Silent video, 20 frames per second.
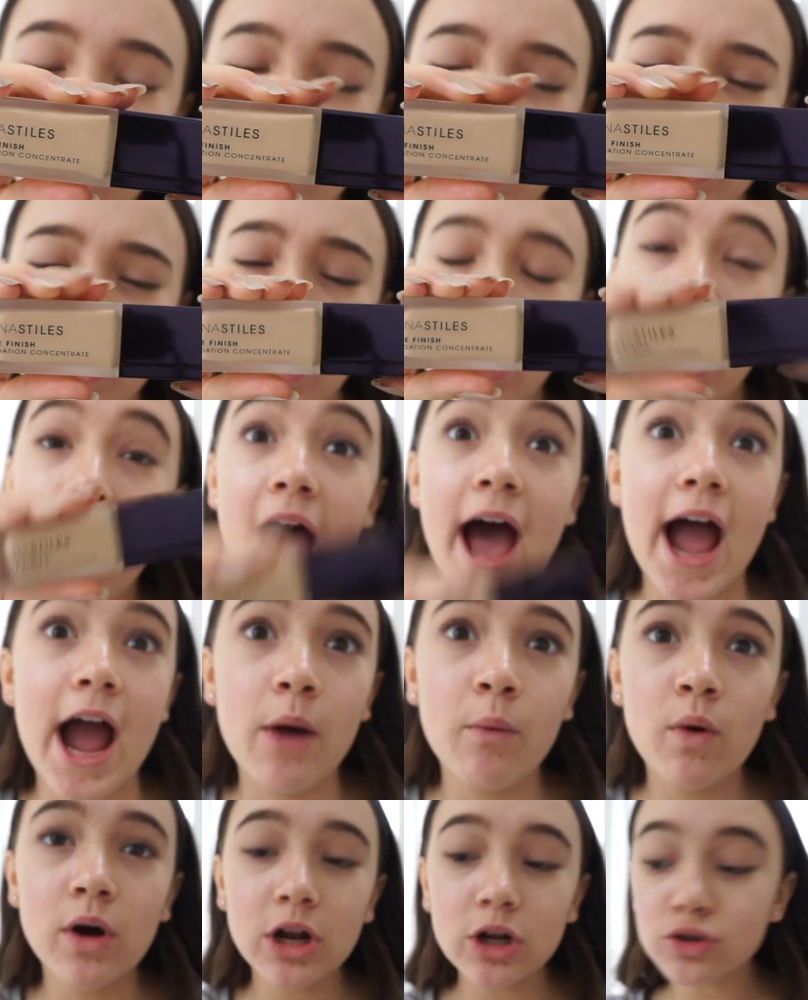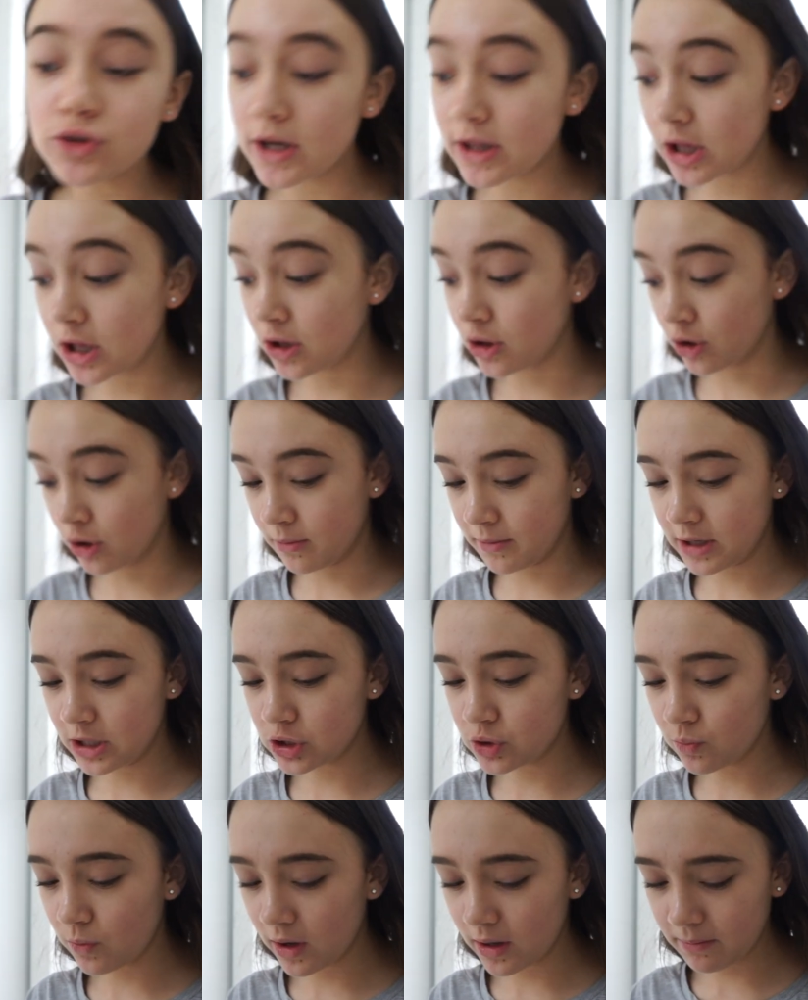one. I want to try the
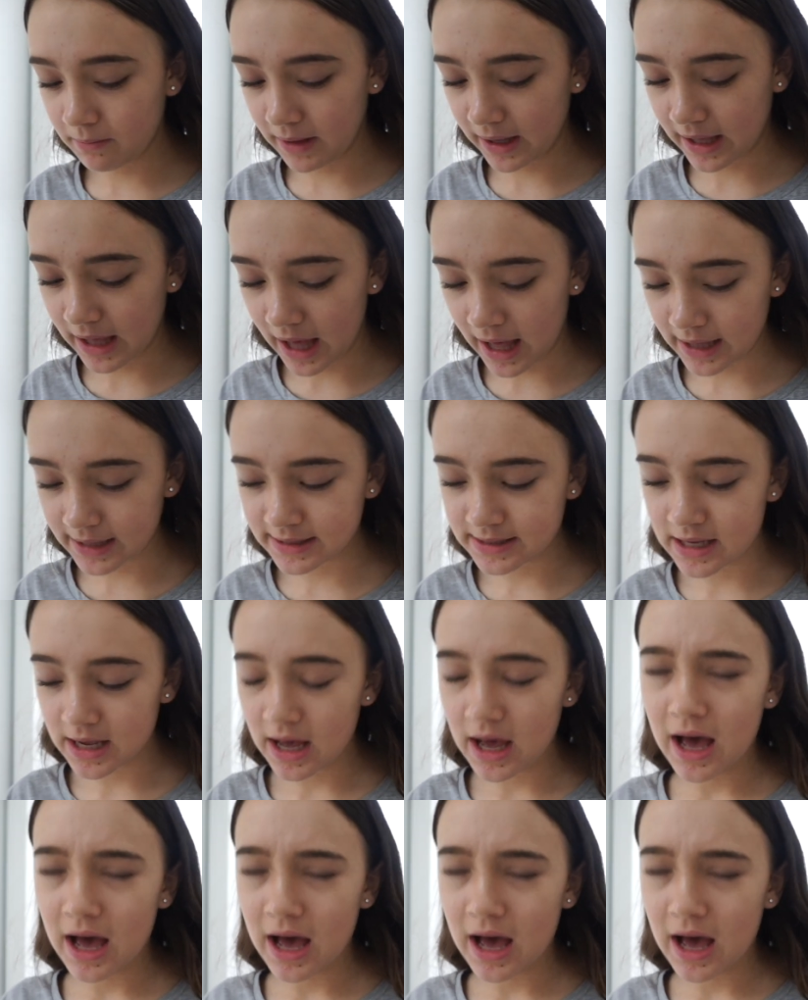luminous one because